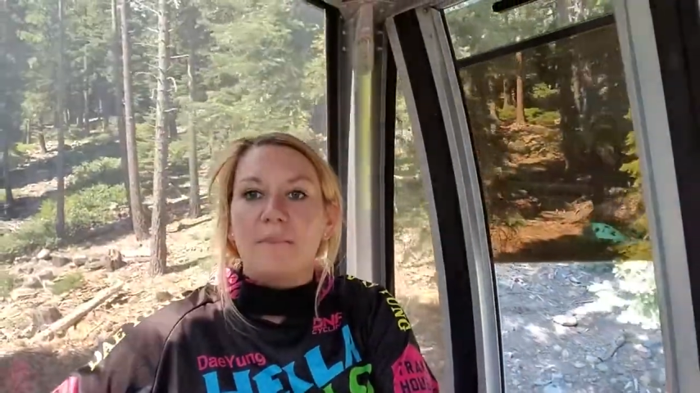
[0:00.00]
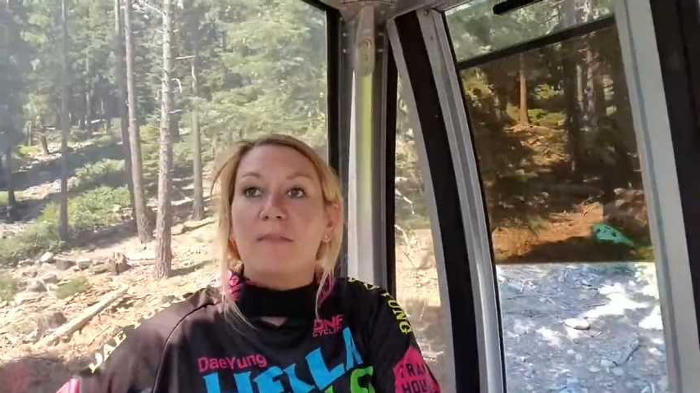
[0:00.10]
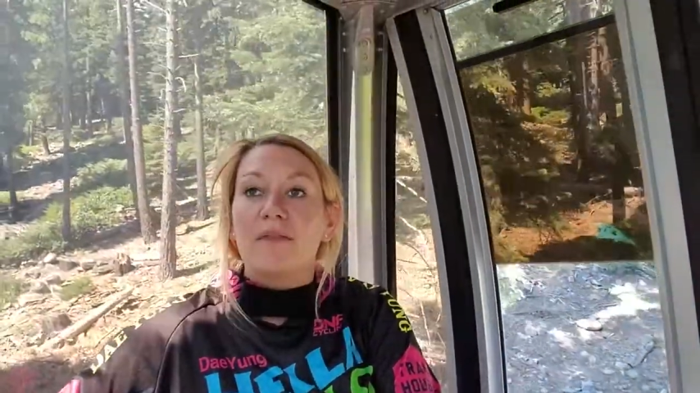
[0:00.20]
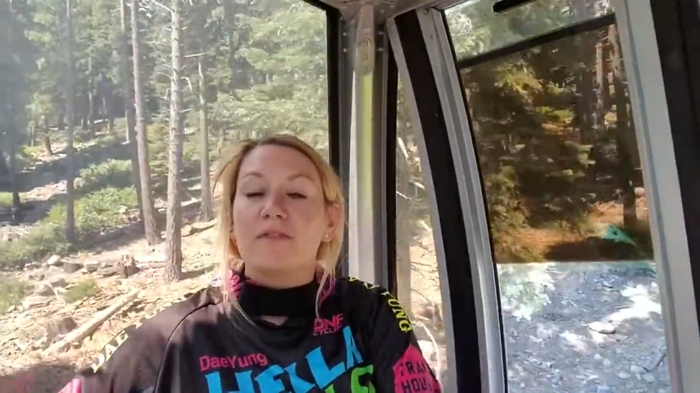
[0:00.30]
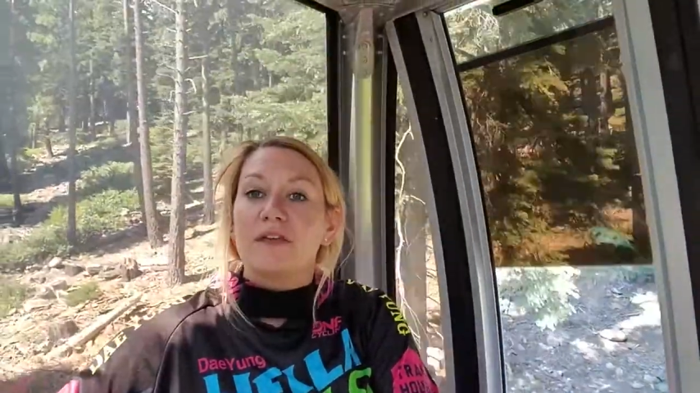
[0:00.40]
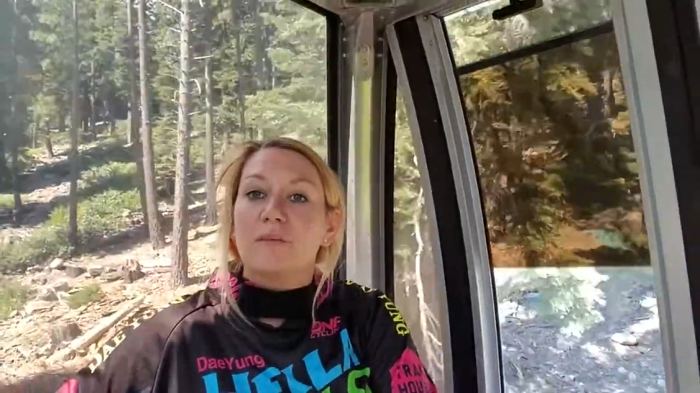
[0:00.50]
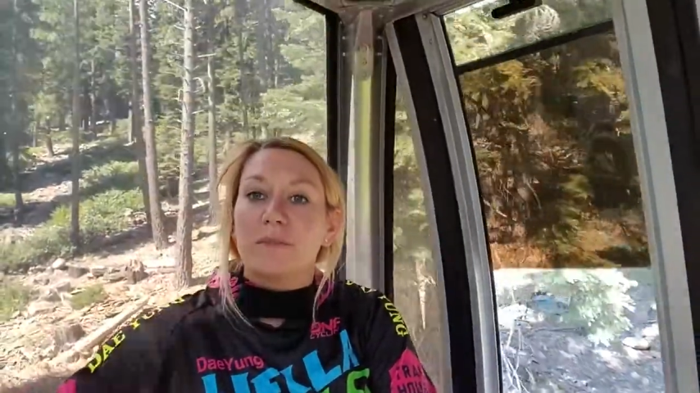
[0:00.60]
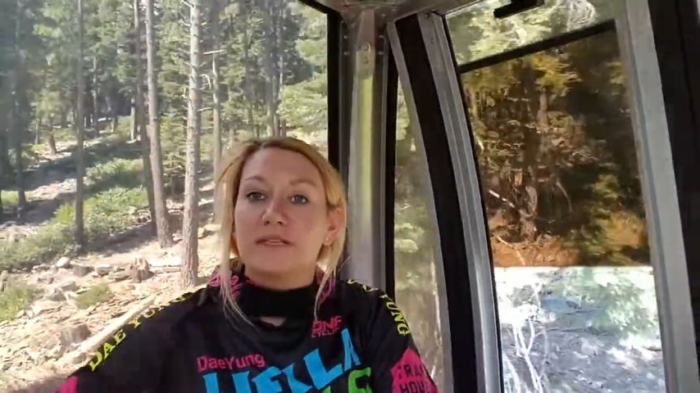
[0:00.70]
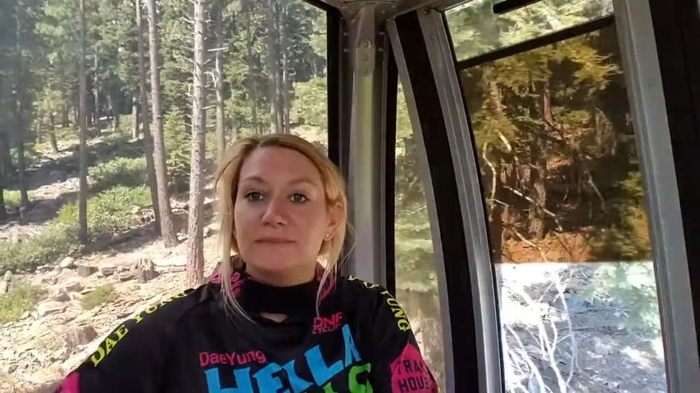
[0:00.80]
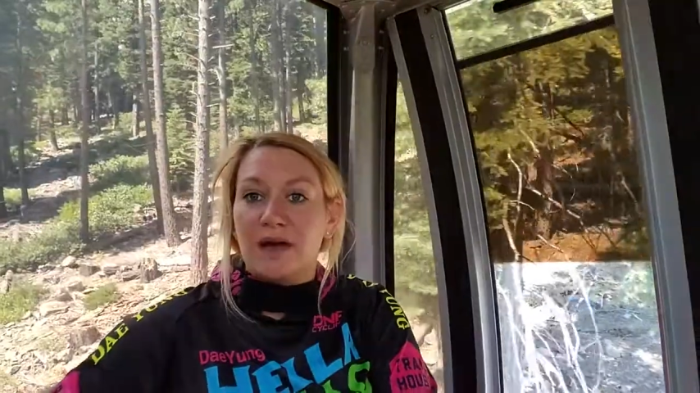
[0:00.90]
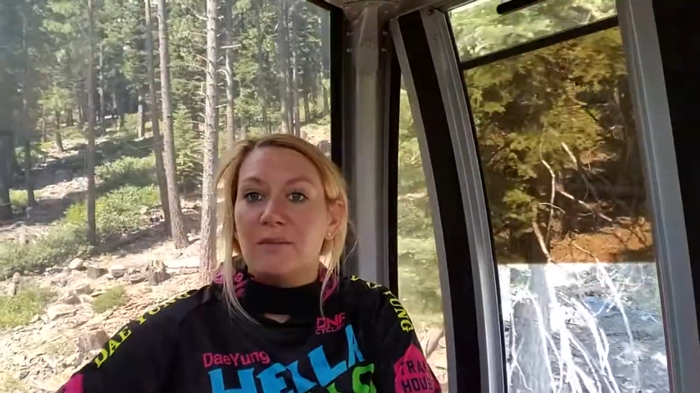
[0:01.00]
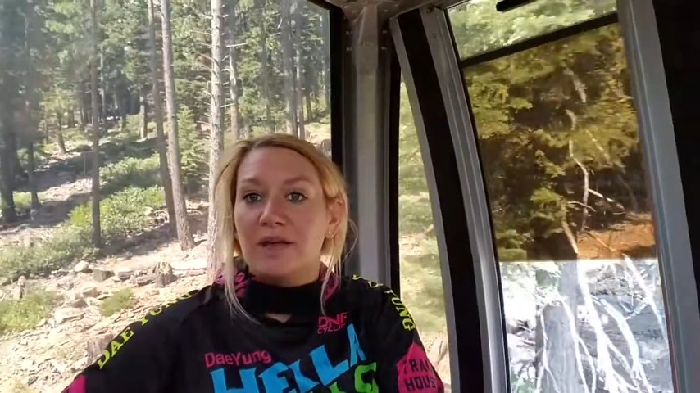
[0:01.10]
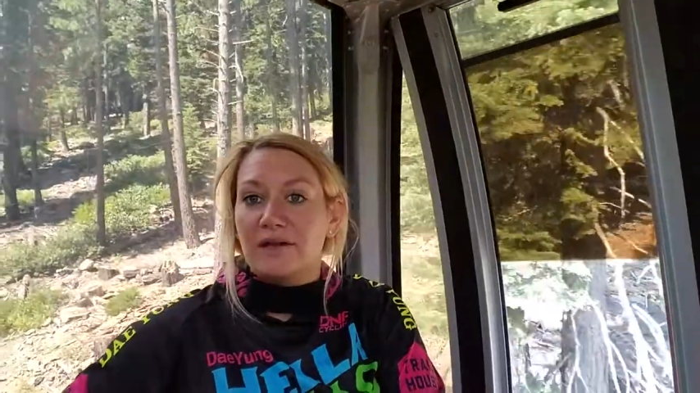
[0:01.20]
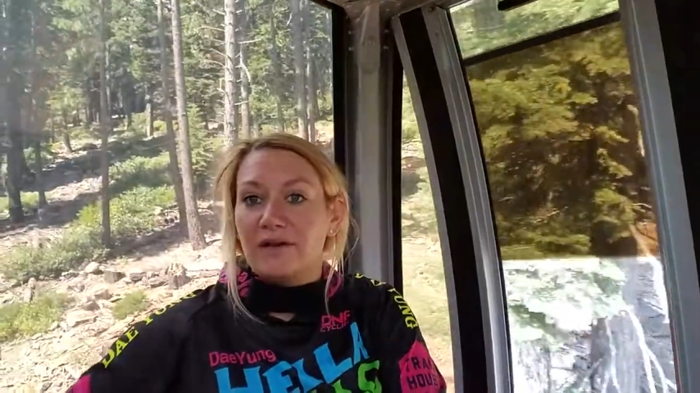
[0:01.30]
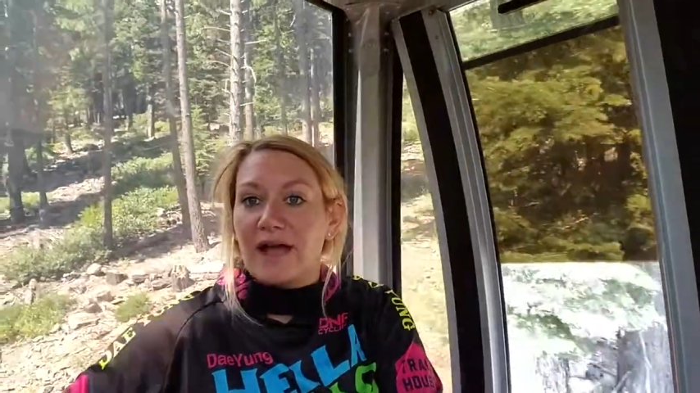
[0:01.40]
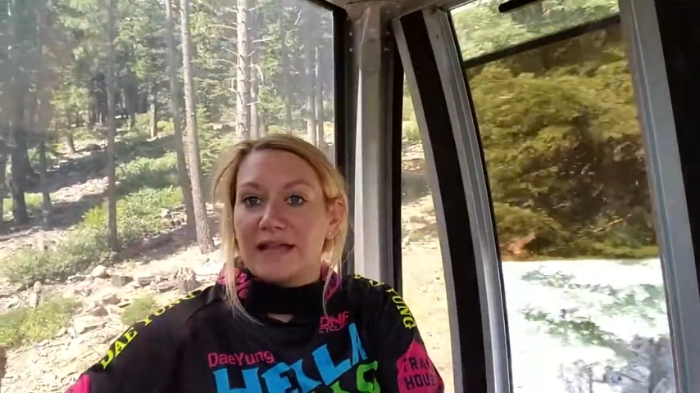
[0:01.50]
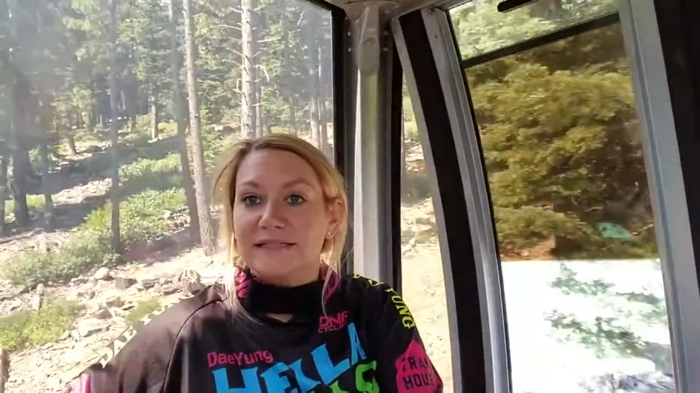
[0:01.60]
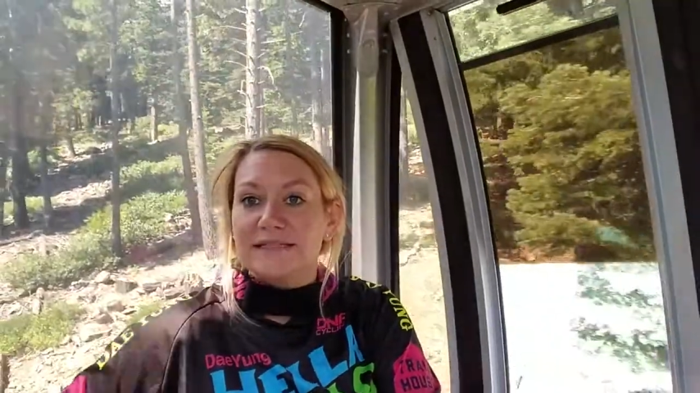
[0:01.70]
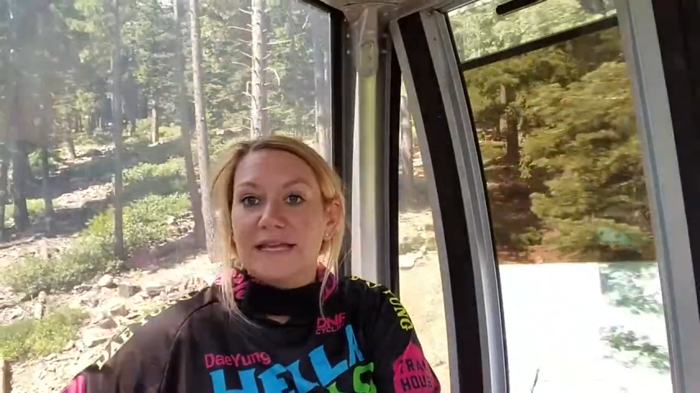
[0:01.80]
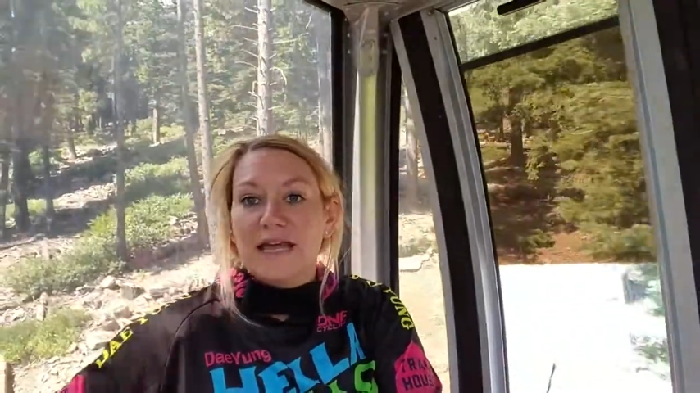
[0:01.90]
monthly women's mountain bike
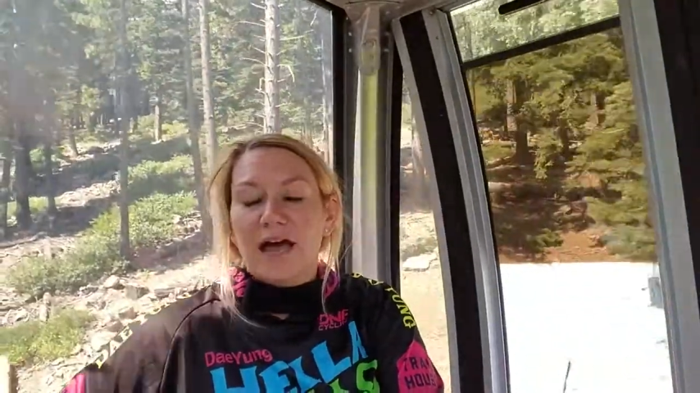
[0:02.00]
rides,